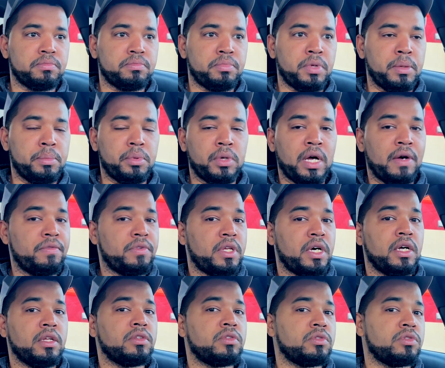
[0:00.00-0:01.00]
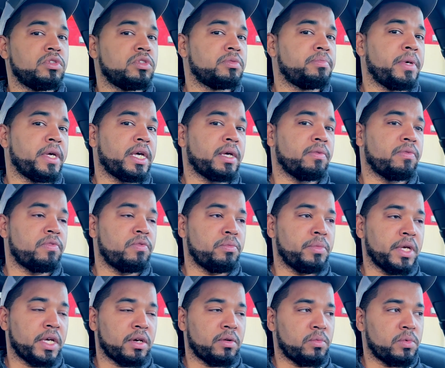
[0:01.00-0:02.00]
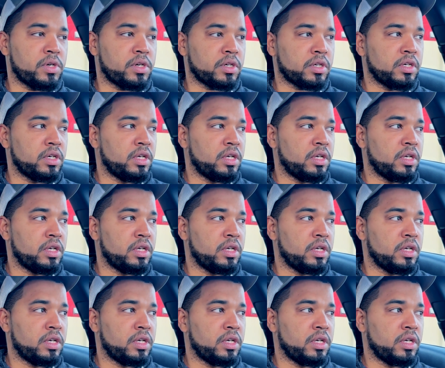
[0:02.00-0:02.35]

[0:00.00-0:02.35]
people have done to just make it work.